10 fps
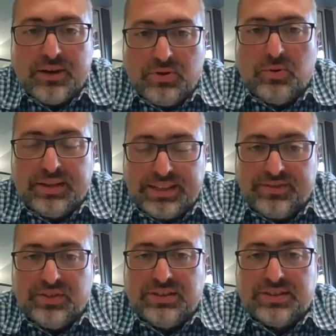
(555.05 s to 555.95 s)
real-world
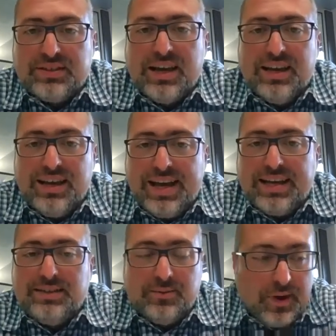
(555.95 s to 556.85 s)
evidence
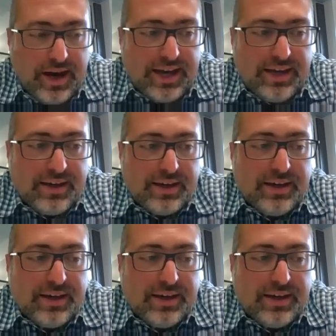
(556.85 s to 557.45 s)
led the way